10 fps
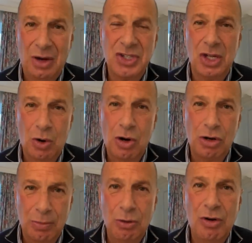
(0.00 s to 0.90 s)
in order to
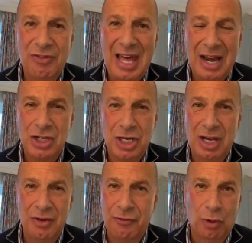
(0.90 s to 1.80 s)
move that agenda
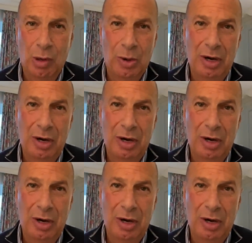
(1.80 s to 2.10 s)
forward.